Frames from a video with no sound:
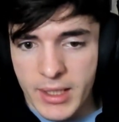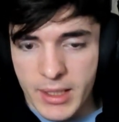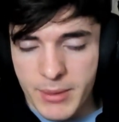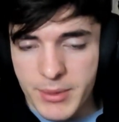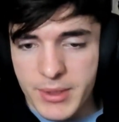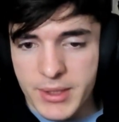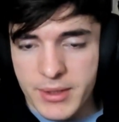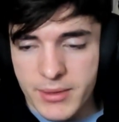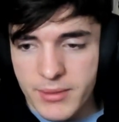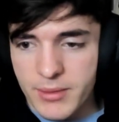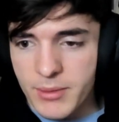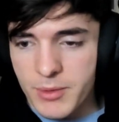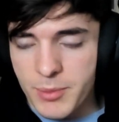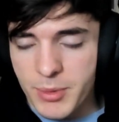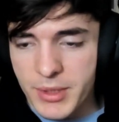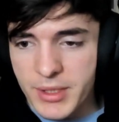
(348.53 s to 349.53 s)
It was
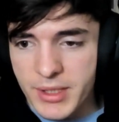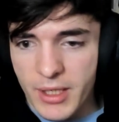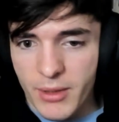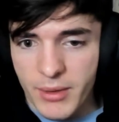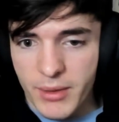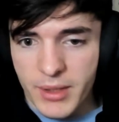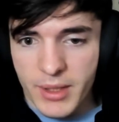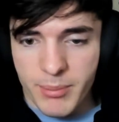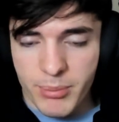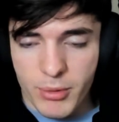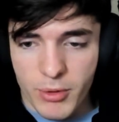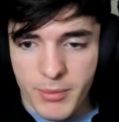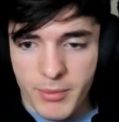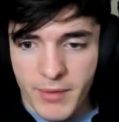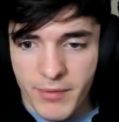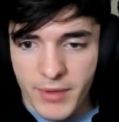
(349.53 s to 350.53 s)
pretty scary. It
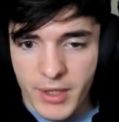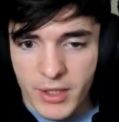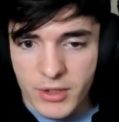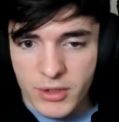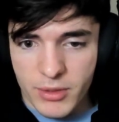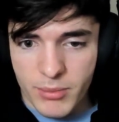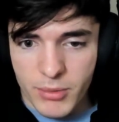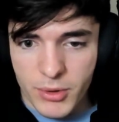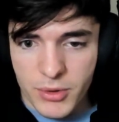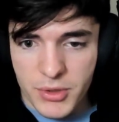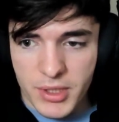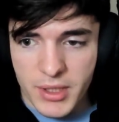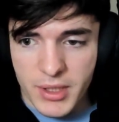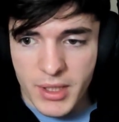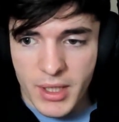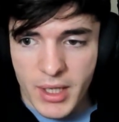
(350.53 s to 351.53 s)
broke my financial
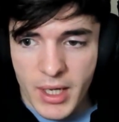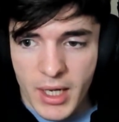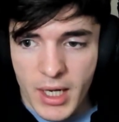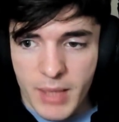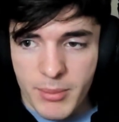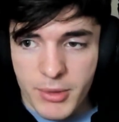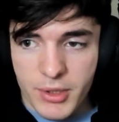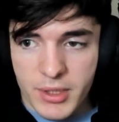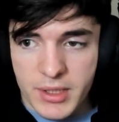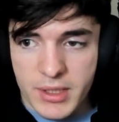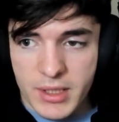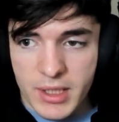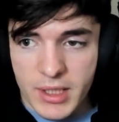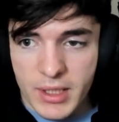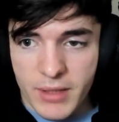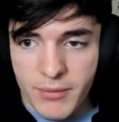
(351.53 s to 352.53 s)
immersion. But you're going to
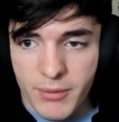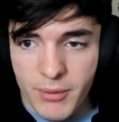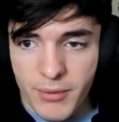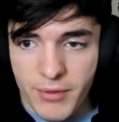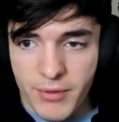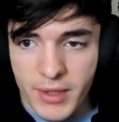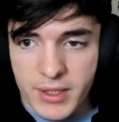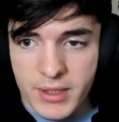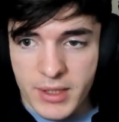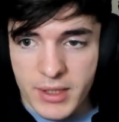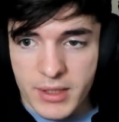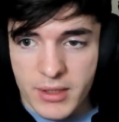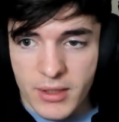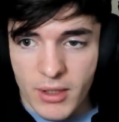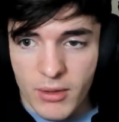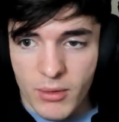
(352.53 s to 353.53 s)
see if we refresh
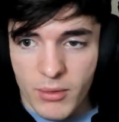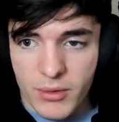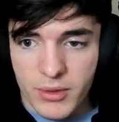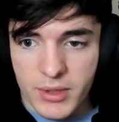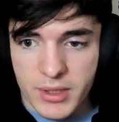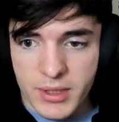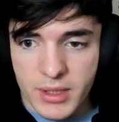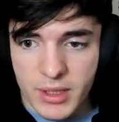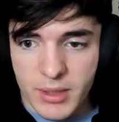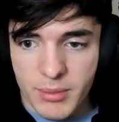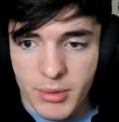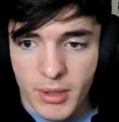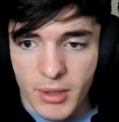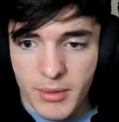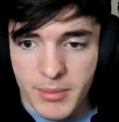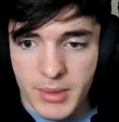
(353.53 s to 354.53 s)
this, our order is going to
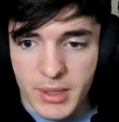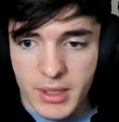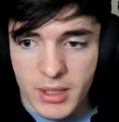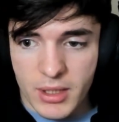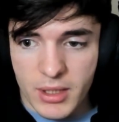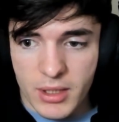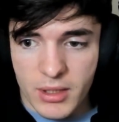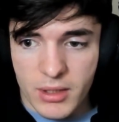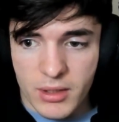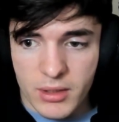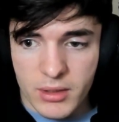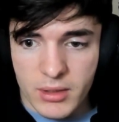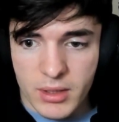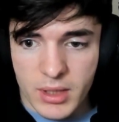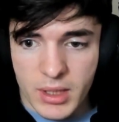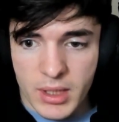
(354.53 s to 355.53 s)
probably be
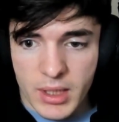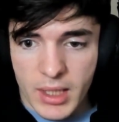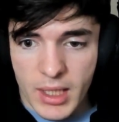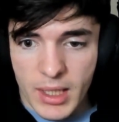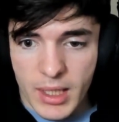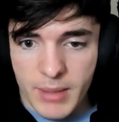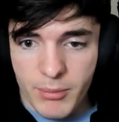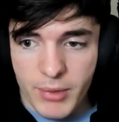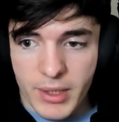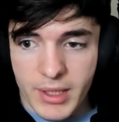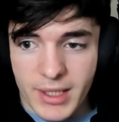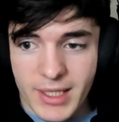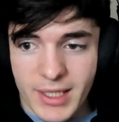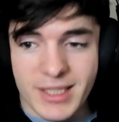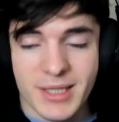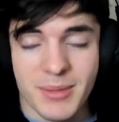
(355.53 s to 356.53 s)
here when it
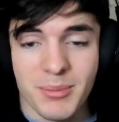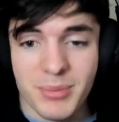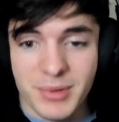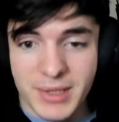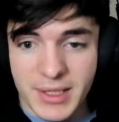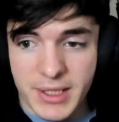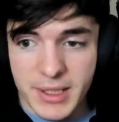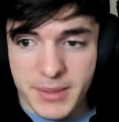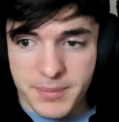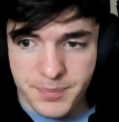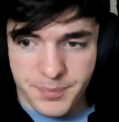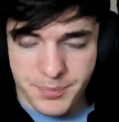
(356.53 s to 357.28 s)
gets completed,